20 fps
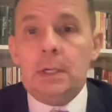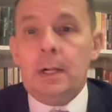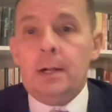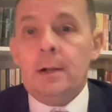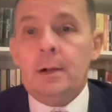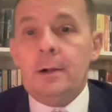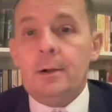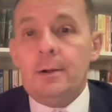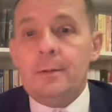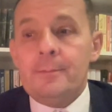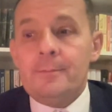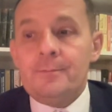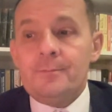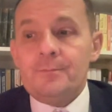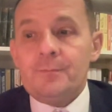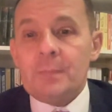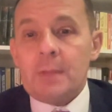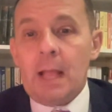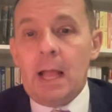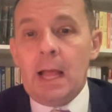
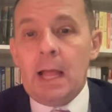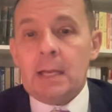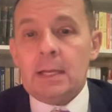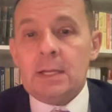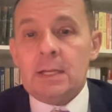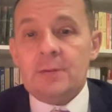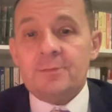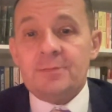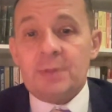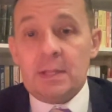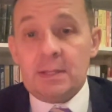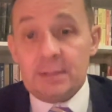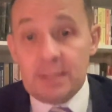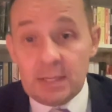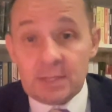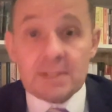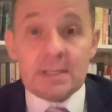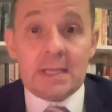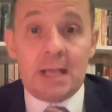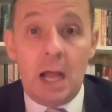And if they
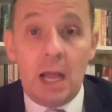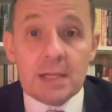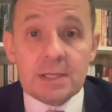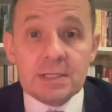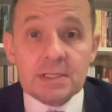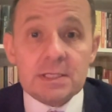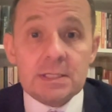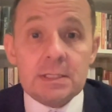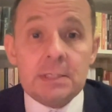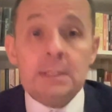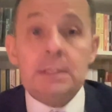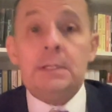did de-ice,